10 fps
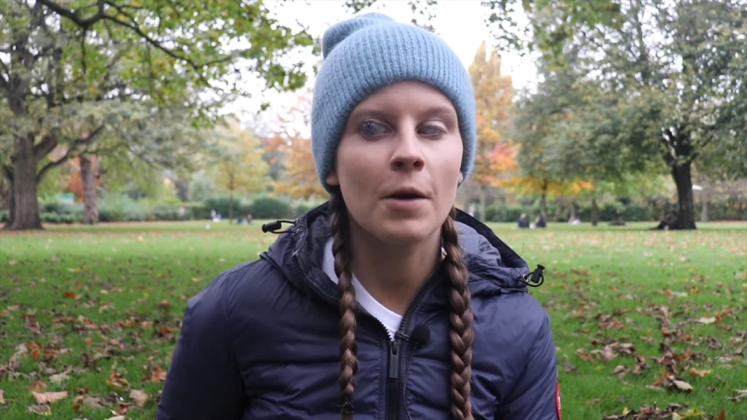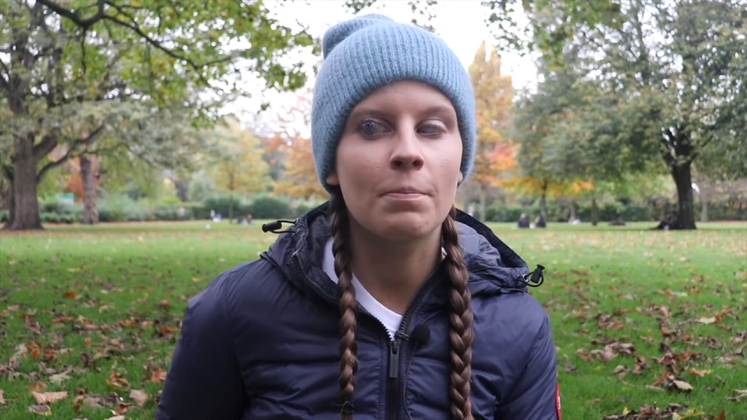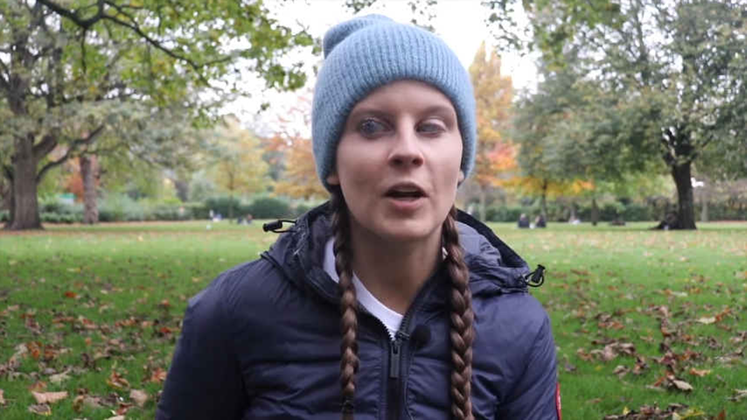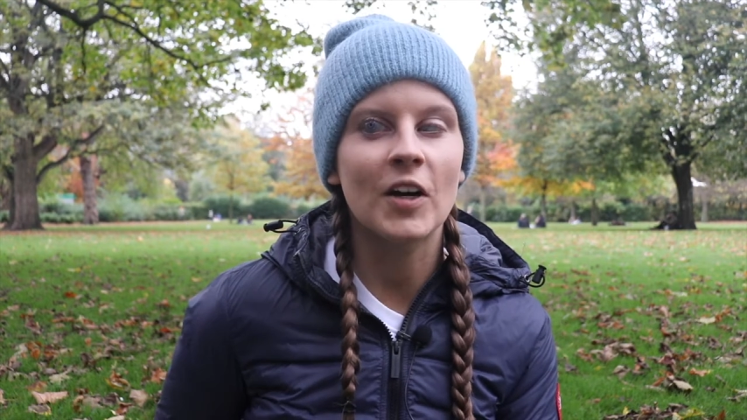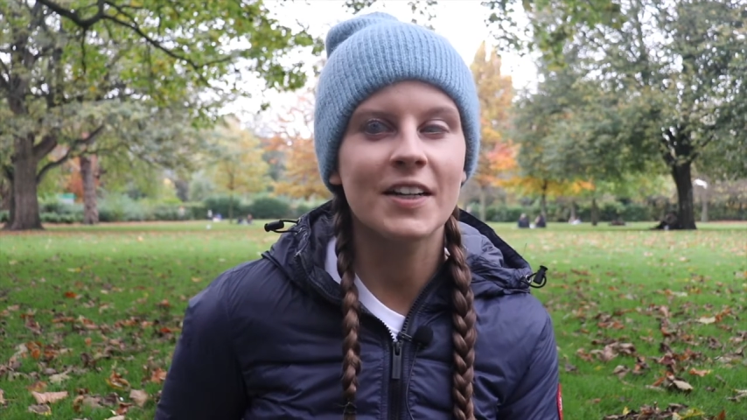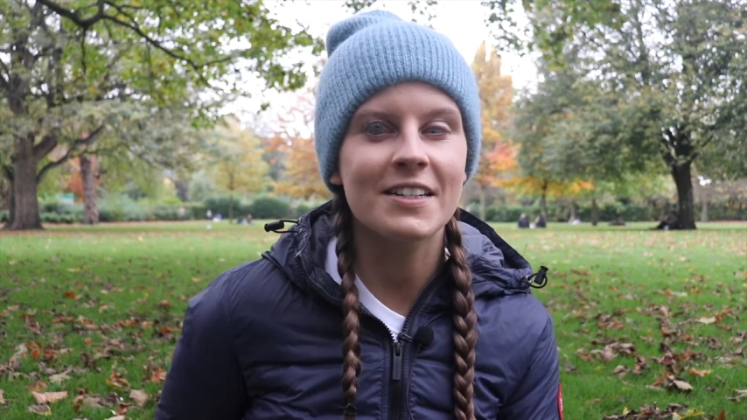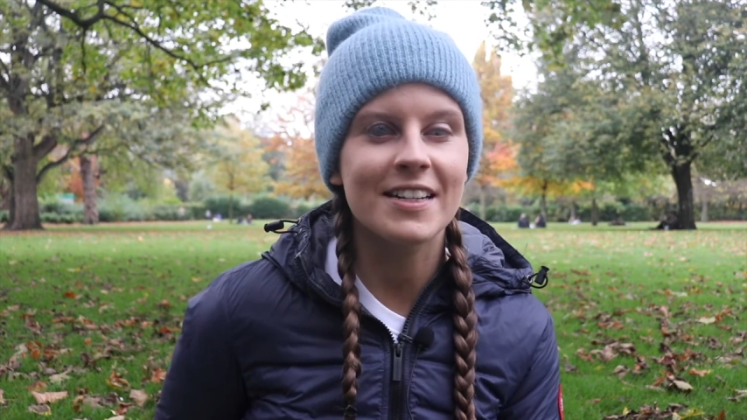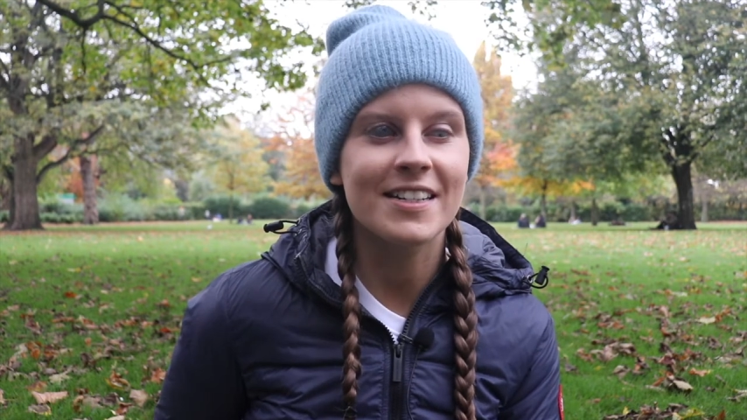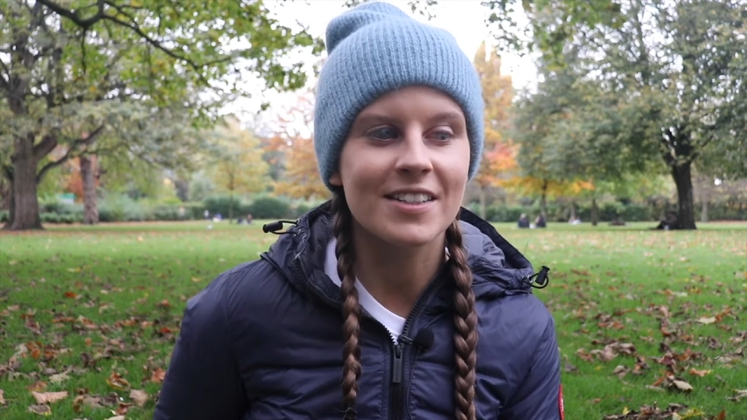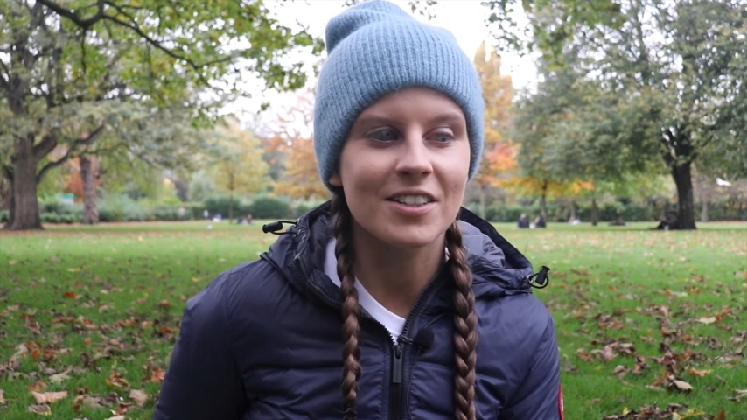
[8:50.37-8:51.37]
A blind
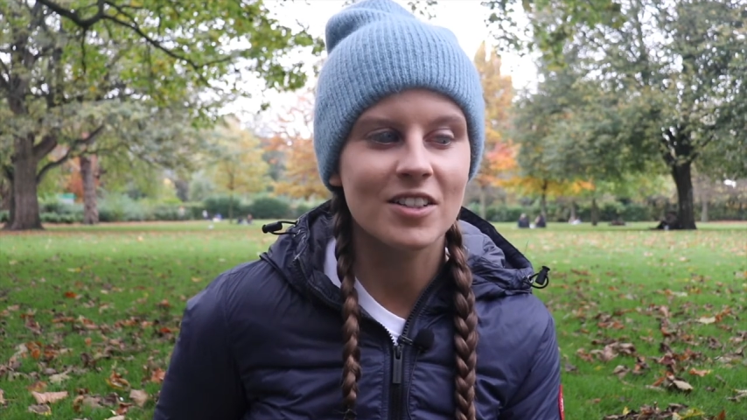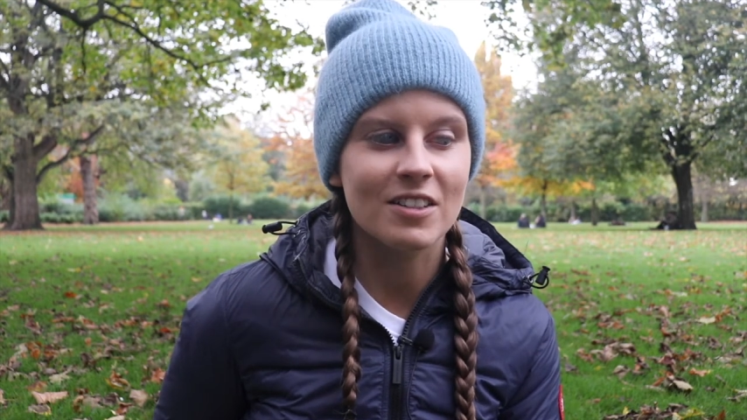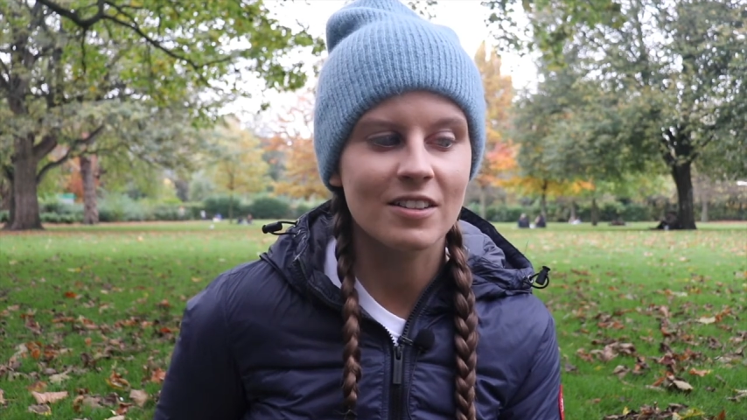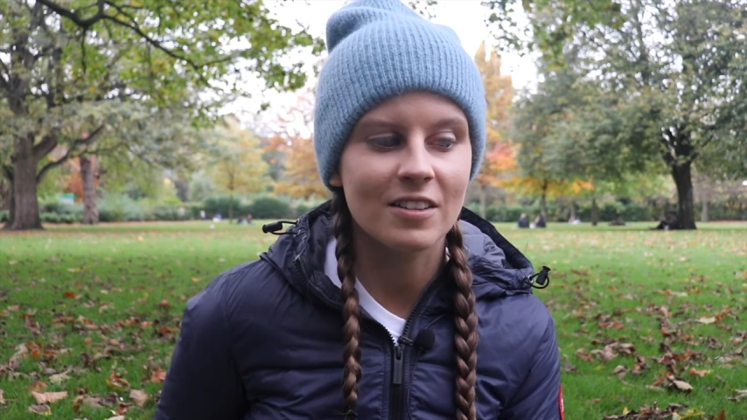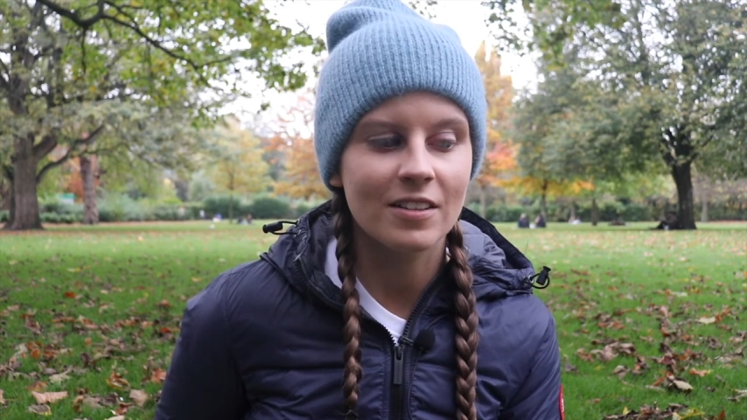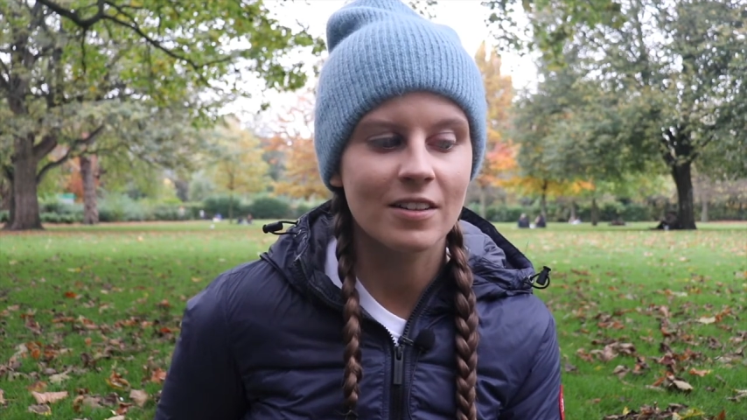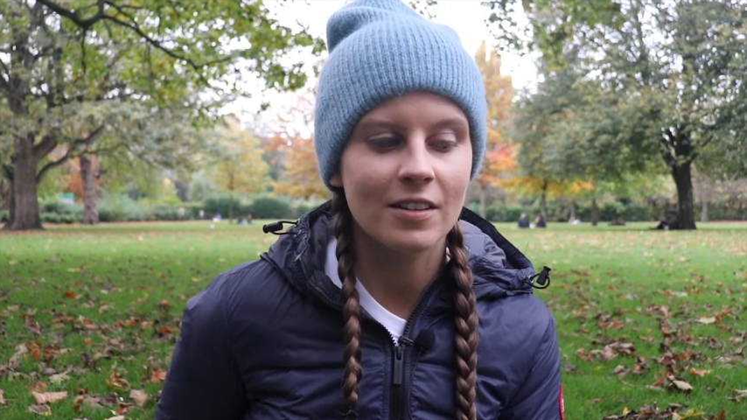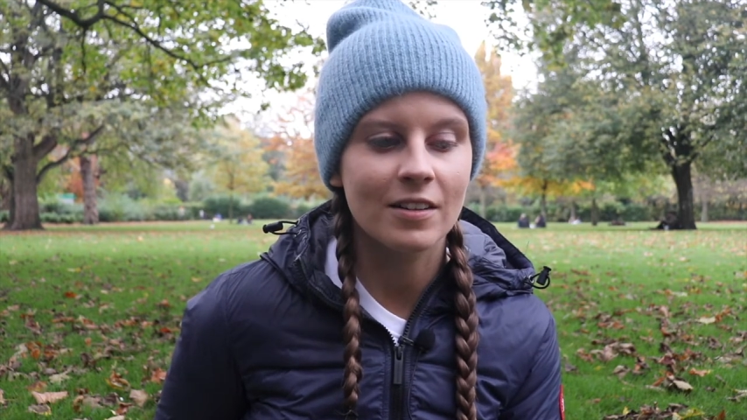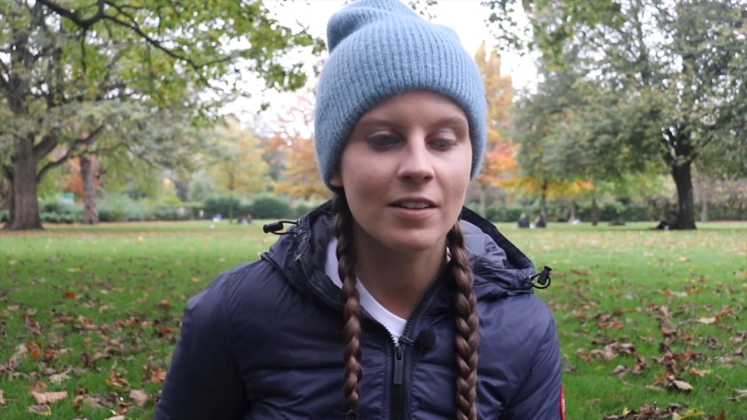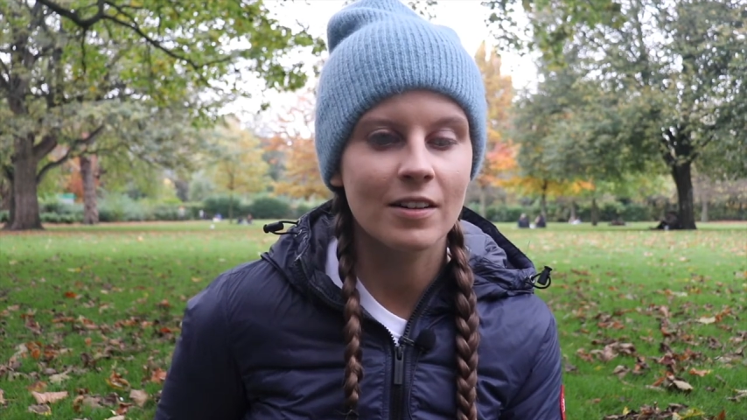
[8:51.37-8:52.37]
isn't
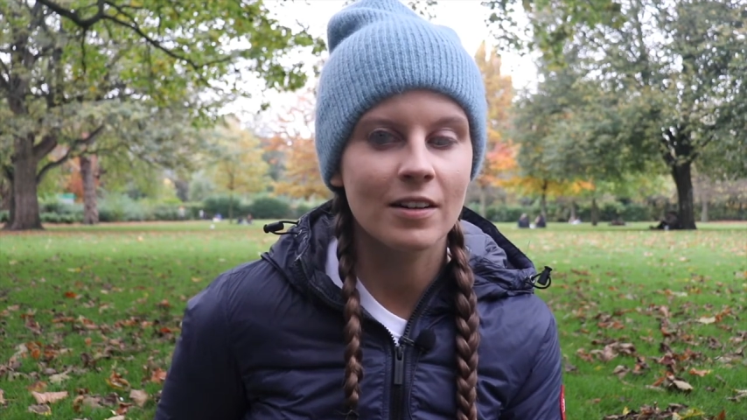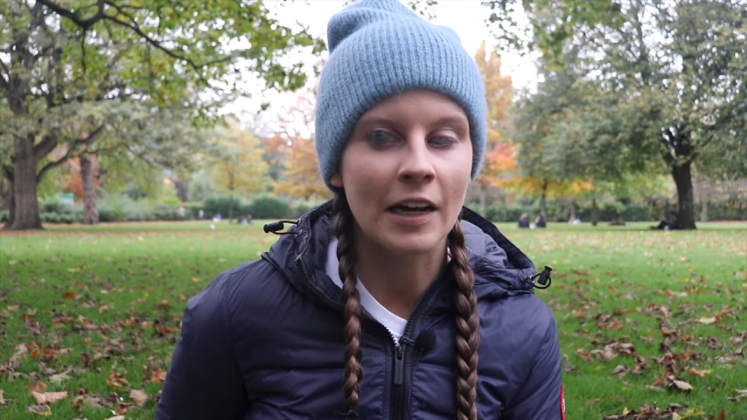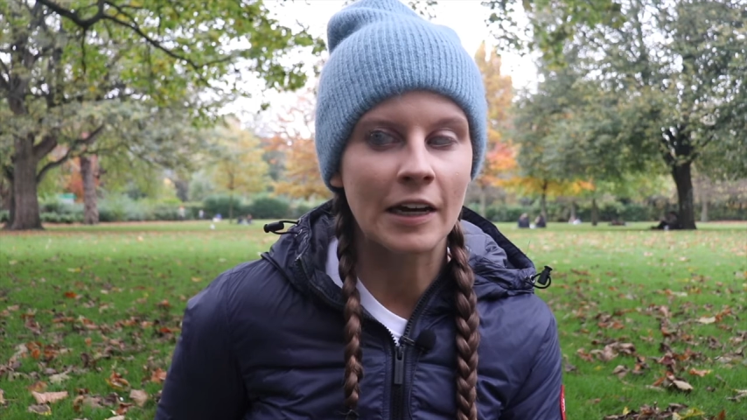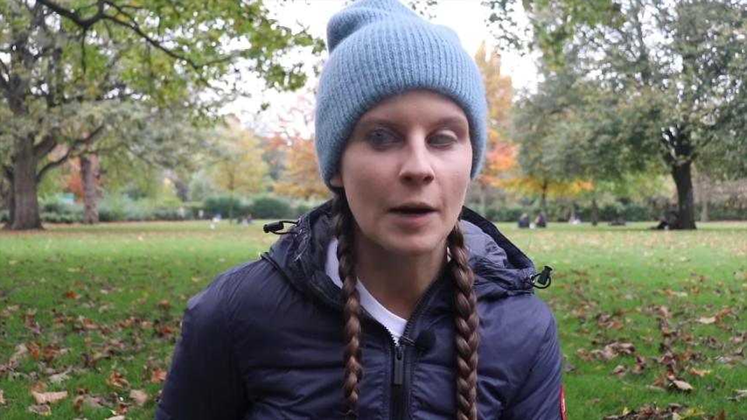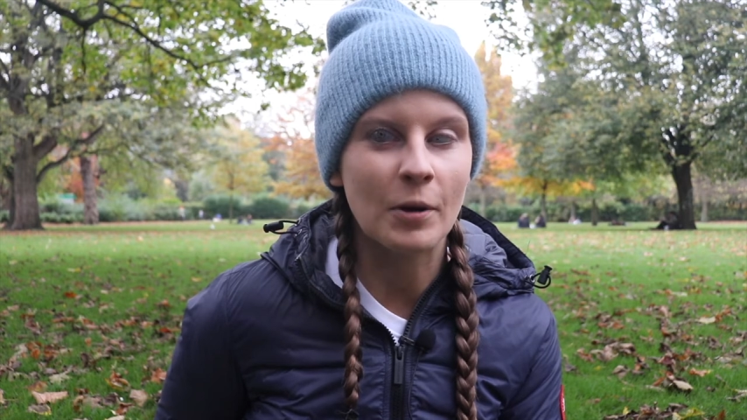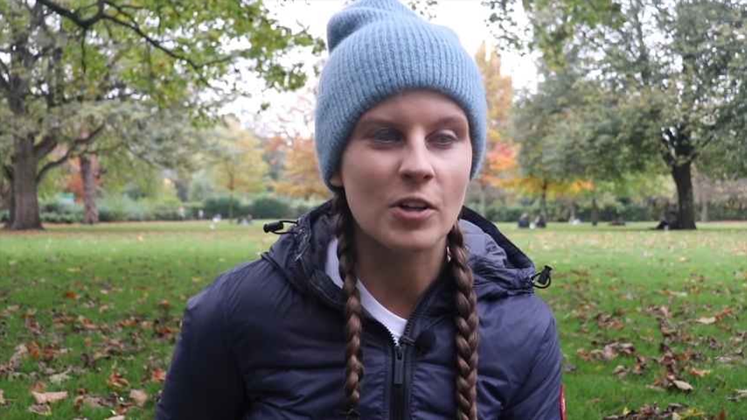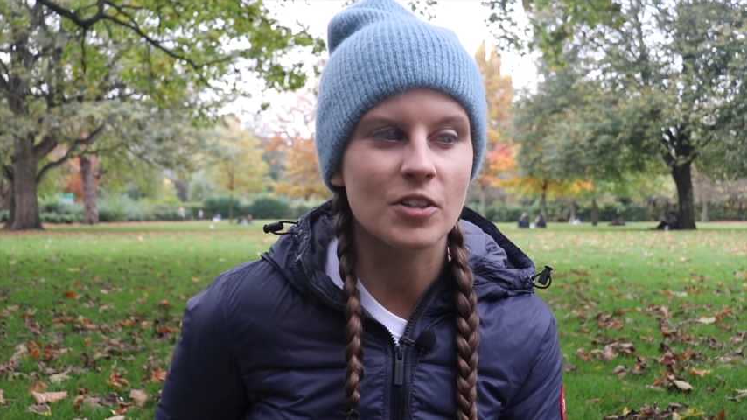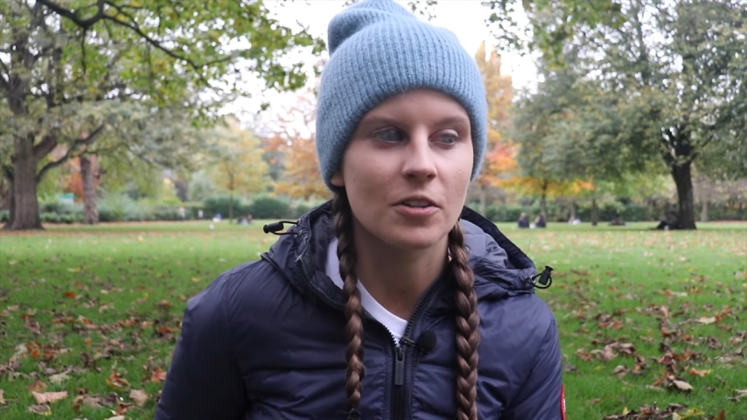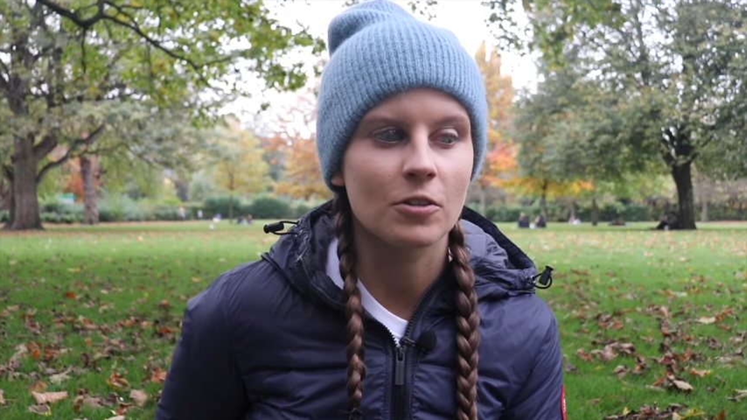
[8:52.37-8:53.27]
like a person.